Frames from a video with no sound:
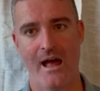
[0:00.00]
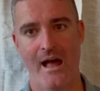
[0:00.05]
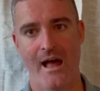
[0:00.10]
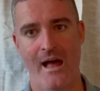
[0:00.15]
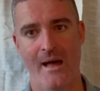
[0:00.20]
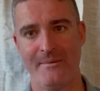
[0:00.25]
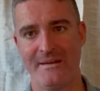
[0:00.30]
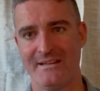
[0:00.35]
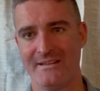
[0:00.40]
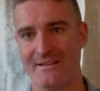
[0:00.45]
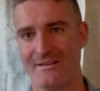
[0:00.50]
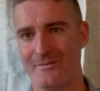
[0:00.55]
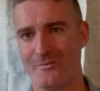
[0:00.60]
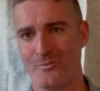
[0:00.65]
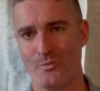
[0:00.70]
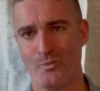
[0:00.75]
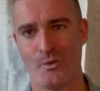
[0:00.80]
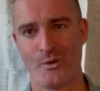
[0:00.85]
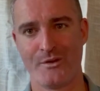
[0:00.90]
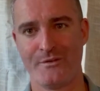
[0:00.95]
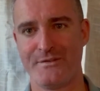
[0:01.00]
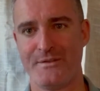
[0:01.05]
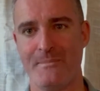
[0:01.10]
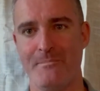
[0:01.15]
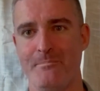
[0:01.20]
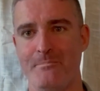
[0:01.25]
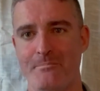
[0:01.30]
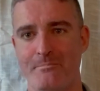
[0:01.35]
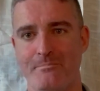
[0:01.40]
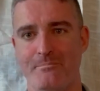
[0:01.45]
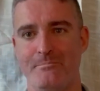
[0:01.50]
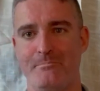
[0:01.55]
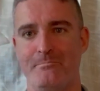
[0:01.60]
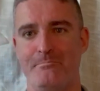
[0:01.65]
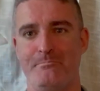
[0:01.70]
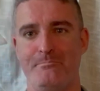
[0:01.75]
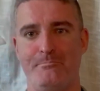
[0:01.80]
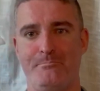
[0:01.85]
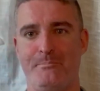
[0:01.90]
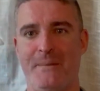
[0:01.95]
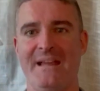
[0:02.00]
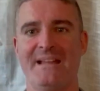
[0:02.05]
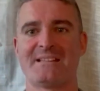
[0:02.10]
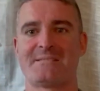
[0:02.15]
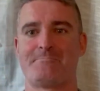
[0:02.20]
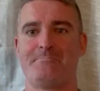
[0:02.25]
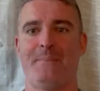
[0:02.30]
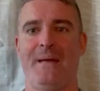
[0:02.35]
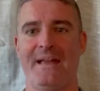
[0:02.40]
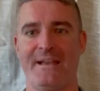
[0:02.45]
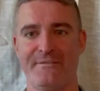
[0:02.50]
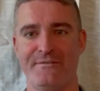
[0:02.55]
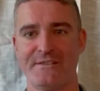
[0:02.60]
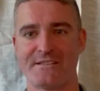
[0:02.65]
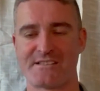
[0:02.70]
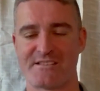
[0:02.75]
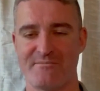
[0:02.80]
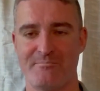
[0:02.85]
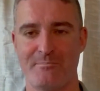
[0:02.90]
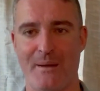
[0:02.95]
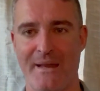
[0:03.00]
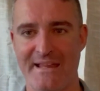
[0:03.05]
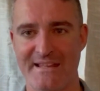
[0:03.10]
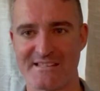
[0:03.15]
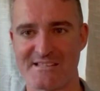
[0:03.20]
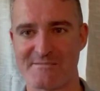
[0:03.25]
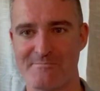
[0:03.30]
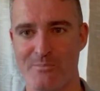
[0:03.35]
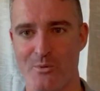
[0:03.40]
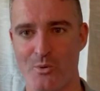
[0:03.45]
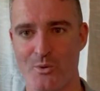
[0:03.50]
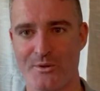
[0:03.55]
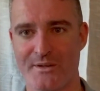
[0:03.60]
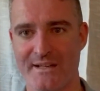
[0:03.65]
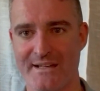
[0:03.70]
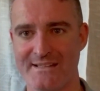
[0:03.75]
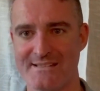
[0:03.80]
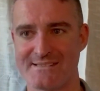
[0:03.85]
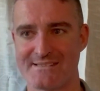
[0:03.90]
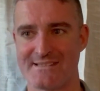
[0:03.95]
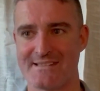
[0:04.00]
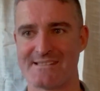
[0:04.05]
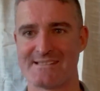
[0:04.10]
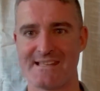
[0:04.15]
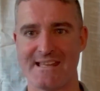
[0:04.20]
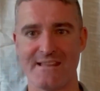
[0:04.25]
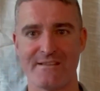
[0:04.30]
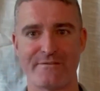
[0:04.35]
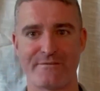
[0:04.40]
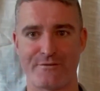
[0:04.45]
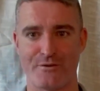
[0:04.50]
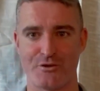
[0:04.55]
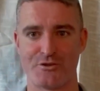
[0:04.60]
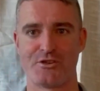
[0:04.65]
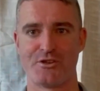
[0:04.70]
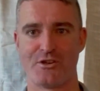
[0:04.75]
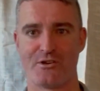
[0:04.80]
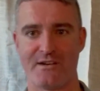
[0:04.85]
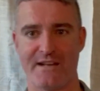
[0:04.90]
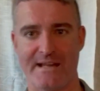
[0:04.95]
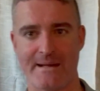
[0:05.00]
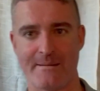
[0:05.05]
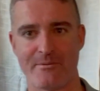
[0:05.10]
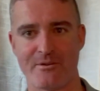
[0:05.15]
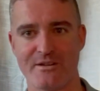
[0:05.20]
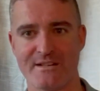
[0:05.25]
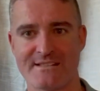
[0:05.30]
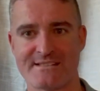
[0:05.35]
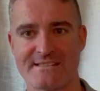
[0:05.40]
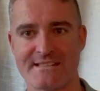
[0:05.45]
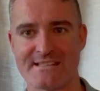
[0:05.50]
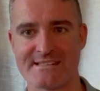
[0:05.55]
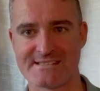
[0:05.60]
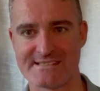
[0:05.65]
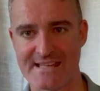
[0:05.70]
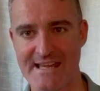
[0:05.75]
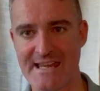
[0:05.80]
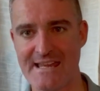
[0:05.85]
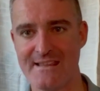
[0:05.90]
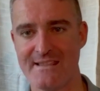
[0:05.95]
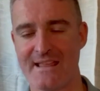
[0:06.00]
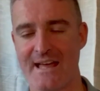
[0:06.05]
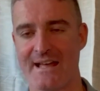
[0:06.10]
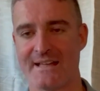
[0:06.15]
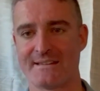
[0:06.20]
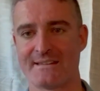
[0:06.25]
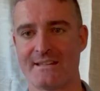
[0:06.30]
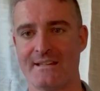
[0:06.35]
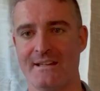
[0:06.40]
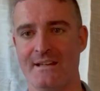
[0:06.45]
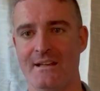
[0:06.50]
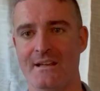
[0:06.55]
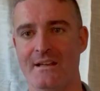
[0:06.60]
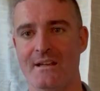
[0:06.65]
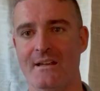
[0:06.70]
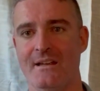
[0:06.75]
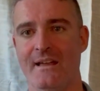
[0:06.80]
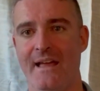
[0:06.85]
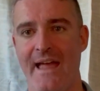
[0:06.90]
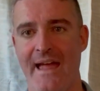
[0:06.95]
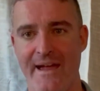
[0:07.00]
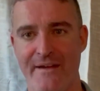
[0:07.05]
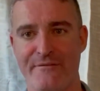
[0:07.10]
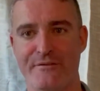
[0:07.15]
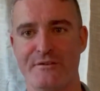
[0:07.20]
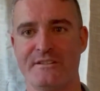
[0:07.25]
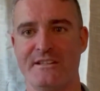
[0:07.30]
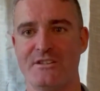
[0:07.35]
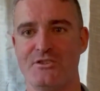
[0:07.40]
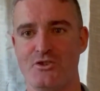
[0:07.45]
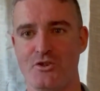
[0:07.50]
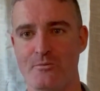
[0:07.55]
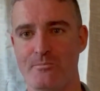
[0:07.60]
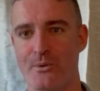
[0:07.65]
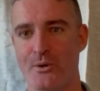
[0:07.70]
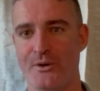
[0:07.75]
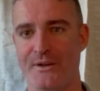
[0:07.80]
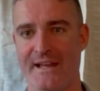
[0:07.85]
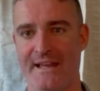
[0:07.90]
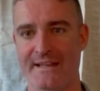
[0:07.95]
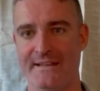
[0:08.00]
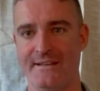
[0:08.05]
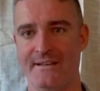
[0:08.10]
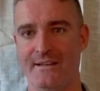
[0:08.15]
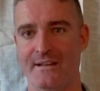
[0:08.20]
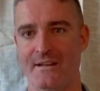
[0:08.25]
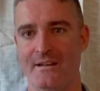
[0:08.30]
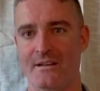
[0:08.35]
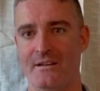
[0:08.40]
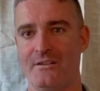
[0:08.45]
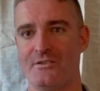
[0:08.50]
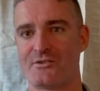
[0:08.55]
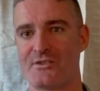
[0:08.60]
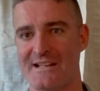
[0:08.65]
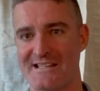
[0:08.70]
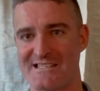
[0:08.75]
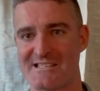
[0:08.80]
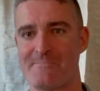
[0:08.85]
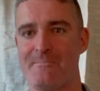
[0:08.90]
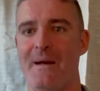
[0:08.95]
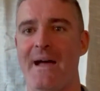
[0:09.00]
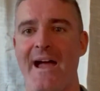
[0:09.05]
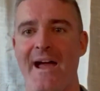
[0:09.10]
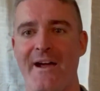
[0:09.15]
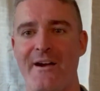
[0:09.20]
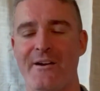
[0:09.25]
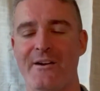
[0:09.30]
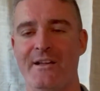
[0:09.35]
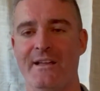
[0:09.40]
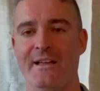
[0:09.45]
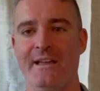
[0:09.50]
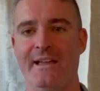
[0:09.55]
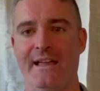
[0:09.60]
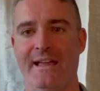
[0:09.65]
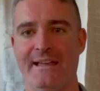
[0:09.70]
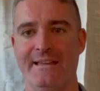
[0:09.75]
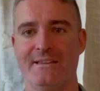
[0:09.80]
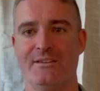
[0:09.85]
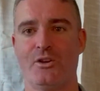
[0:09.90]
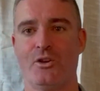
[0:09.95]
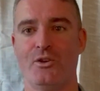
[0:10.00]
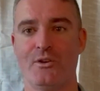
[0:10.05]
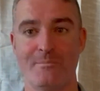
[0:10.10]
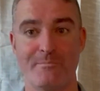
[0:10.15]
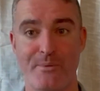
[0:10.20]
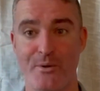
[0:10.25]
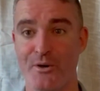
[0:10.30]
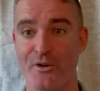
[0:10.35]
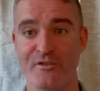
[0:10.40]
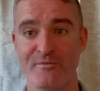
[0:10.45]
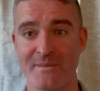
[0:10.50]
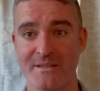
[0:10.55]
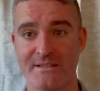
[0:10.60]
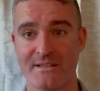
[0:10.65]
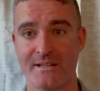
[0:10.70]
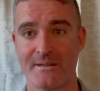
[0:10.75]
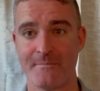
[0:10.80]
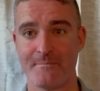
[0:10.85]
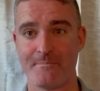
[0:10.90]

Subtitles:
I mean, one of the biggest benefits of playing sport is to see the fruits of your labour. It's to see that effort that you put in transpire into improvement.